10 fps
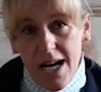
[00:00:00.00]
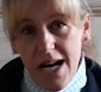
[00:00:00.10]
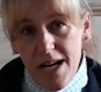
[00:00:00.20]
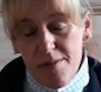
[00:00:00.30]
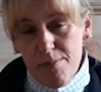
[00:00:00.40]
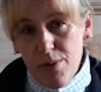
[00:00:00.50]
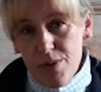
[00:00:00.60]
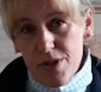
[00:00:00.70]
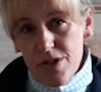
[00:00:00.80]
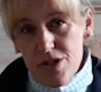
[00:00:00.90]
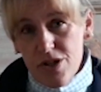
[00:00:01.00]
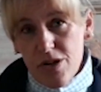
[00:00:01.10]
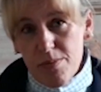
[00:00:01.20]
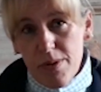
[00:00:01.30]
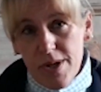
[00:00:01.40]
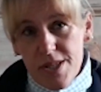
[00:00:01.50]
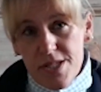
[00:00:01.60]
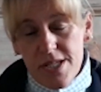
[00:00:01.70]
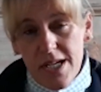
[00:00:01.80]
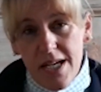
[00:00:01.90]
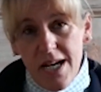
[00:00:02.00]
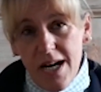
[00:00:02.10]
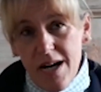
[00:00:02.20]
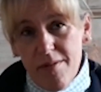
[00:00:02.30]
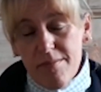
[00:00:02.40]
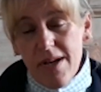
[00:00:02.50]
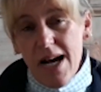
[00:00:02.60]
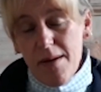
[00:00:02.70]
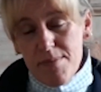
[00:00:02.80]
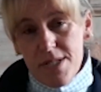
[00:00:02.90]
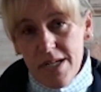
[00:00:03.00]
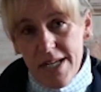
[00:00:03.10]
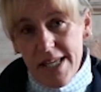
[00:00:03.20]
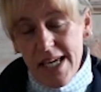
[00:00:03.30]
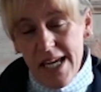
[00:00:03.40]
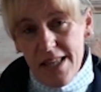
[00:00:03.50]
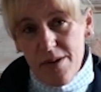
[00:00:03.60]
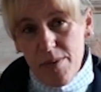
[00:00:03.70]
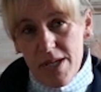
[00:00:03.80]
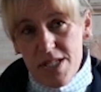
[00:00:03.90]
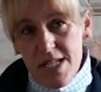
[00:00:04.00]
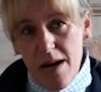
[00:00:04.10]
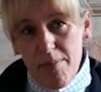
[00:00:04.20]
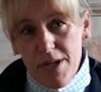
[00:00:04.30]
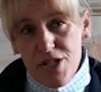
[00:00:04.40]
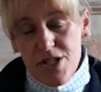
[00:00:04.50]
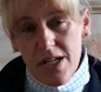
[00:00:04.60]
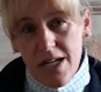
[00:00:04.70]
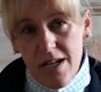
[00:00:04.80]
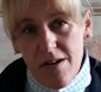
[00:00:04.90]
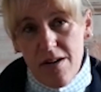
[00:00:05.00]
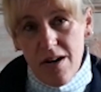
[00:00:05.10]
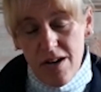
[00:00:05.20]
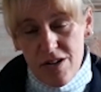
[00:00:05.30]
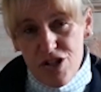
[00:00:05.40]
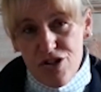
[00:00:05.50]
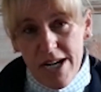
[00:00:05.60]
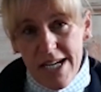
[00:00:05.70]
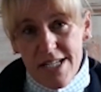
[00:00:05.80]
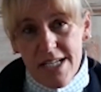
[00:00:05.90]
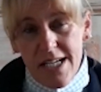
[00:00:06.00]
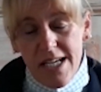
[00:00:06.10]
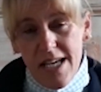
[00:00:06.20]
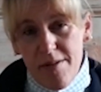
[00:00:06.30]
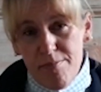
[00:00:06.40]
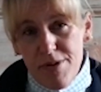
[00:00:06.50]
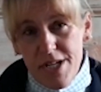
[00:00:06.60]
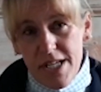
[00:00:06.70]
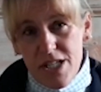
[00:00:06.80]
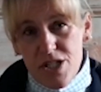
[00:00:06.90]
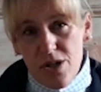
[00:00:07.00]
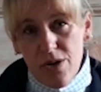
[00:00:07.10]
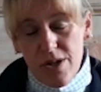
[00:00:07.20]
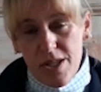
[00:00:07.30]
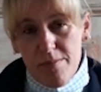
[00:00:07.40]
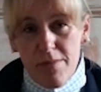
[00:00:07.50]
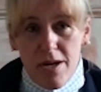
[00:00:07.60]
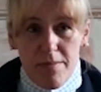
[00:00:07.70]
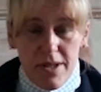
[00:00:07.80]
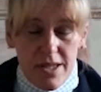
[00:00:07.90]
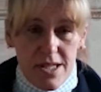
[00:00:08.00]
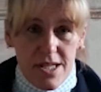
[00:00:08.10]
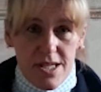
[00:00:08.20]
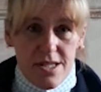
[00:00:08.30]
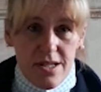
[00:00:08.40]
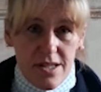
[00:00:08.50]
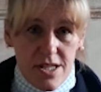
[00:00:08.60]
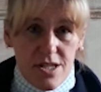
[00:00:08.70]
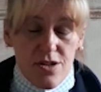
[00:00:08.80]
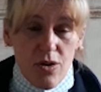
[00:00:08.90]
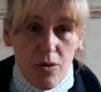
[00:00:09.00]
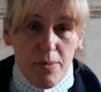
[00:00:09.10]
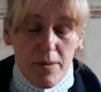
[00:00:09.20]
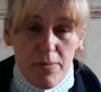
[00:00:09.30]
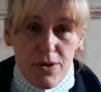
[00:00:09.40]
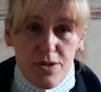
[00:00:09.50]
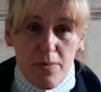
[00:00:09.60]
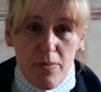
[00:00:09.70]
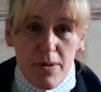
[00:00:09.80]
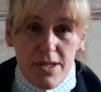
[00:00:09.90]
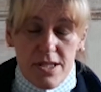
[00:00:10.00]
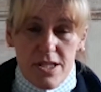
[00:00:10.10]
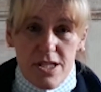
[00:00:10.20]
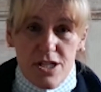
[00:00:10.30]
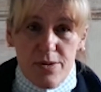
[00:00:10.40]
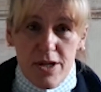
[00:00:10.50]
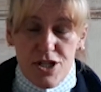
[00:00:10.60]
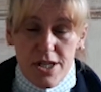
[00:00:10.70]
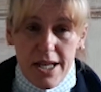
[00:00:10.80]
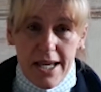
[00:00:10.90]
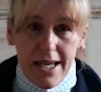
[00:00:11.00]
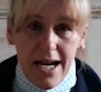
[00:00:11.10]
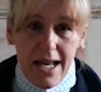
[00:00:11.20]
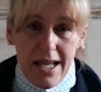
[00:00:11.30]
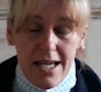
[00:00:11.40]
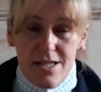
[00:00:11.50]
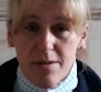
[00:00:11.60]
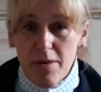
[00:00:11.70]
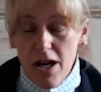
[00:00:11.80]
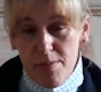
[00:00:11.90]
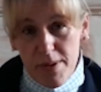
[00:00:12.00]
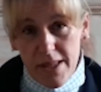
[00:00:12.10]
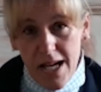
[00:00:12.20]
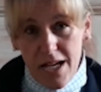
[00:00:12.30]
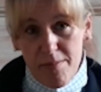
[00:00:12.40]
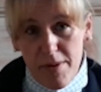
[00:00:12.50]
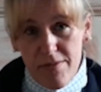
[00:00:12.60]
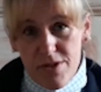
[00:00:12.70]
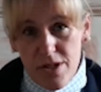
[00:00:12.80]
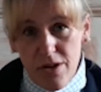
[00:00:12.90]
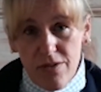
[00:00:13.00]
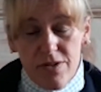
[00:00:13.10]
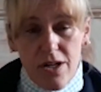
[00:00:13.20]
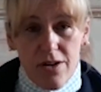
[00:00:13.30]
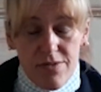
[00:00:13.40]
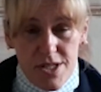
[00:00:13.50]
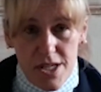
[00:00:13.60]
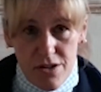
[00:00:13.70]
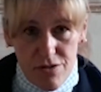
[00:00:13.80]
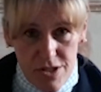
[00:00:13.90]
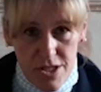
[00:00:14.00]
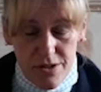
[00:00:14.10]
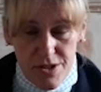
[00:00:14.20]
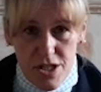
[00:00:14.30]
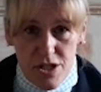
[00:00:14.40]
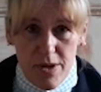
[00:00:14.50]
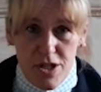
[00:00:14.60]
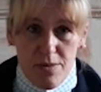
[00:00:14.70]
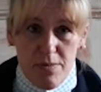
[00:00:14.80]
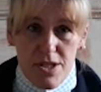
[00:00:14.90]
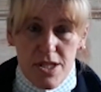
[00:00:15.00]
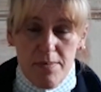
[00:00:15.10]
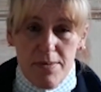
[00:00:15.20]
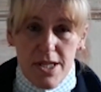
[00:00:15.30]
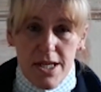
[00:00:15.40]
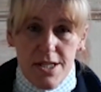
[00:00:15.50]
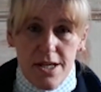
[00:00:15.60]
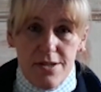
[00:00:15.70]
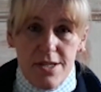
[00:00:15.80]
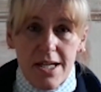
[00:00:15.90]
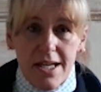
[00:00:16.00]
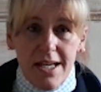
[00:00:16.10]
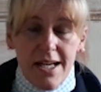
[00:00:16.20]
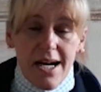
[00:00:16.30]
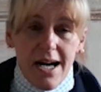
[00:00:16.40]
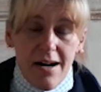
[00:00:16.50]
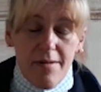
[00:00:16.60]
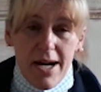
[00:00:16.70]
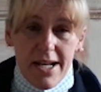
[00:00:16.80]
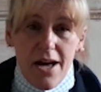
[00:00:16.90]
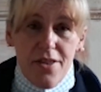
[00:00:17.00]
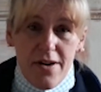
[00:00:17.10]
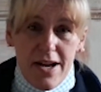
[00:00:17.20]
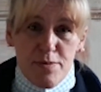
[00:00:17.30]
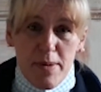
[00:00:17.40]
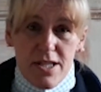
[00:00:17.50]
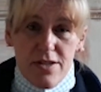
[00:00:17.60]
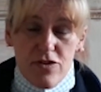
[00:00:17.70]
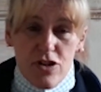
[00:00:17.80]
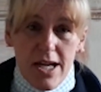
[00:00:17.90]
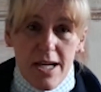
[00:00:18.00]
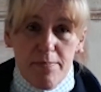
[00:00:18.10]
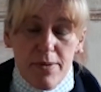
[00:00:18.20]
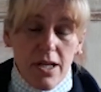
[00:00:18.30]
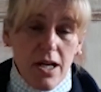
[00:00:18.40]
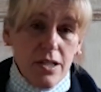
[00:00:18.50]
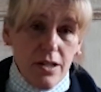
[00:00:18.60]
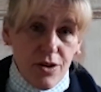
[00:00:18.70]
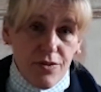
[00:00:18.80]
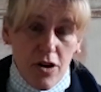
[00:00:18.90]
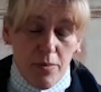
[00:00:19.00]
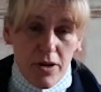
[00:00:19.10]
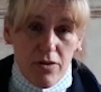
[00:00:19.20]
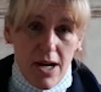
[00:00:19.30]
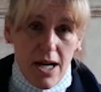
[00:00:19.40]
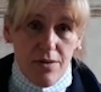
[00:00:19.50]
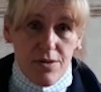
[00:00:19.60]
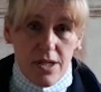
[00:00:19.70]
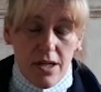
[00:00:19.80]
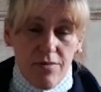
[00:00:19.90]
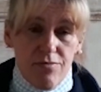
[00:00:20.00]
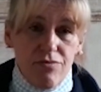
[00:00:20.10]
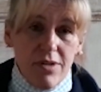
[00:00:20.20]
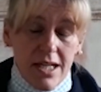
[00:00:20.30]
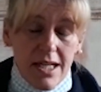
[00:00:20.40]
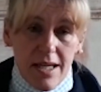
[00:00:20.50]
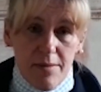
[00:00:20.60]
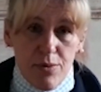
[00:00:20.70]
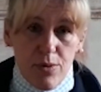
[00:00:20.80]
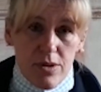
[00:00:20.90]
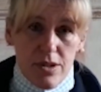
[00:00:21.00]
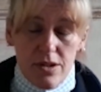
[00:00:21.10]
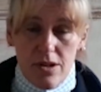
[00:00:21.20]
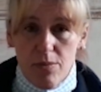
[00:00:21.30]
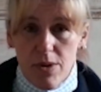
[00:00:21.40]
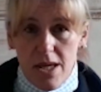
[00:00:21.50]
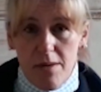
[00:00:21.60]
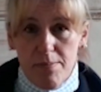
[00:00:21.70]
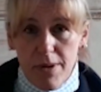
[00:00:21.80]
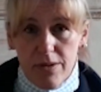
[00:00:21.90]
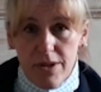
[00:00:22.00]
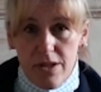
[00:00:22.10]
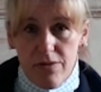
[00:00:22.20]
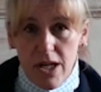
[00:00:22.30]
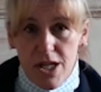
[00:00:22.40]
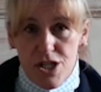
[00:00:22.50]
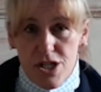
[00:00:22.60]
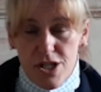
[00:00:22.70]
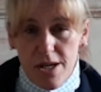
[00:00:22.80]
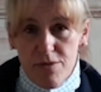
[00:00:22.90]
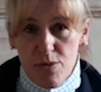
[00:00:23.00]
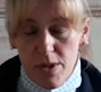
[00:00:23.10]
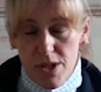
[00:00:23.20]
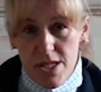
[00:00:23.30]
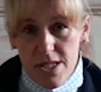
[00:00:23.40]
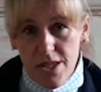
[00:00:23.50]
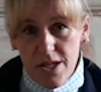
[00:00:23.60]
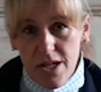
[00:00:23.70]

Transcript: and border control points. Absolutely key that we establish our trade in breeding stock. At the moment, this is not being possible because of the situation in Calais. So I'm hoping that can be resolved. Obviously, critical situation with sea potatoes. And other aspects of trade, but a lot of common ground, and really important that we keep building the relationships with these other